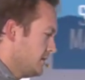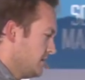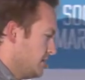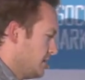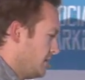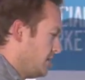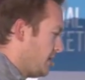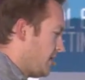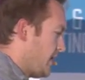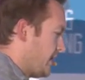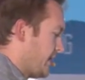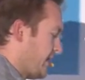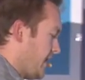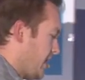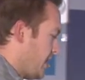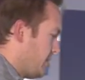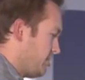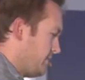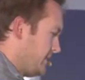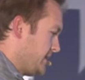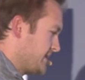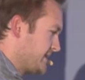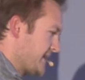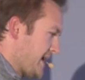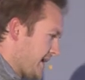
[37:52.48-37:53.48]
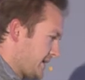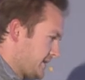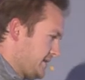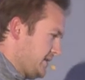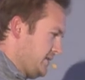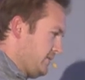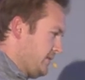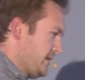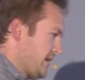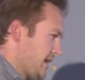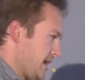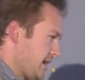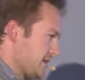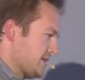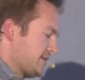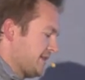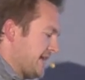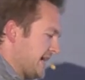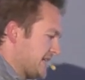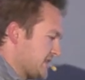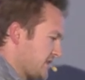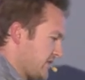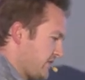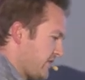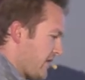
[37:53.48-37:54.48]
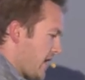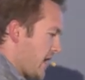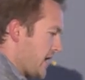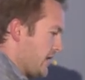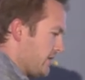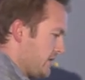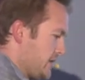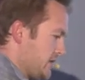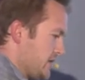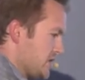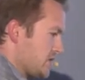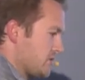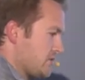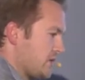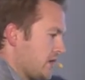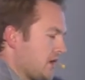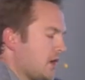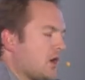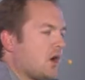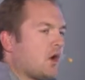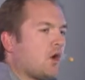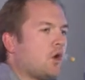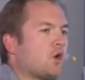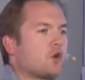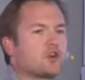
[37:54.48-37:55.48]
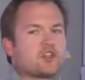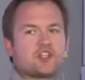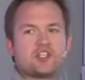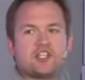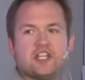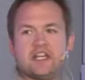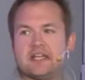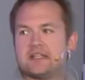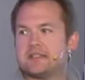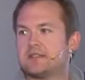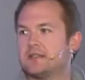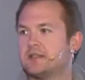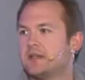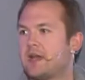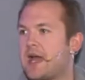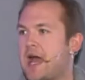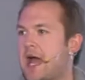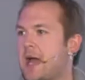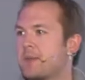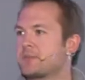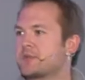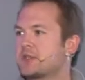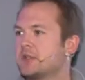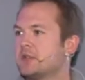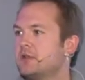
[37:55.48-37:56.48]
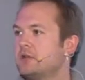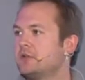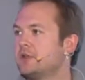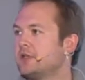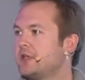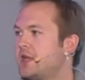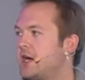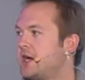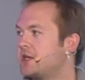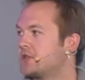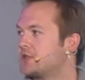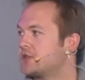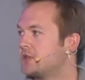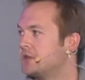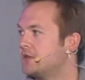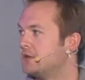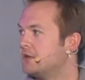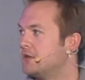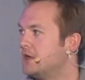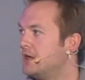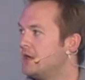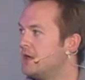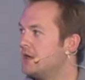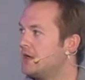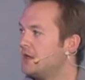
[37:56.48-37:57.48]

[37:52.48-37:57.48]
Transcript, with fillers: I can't be sexy. We can't sexify our industry. Horseshit. Absolutely not true.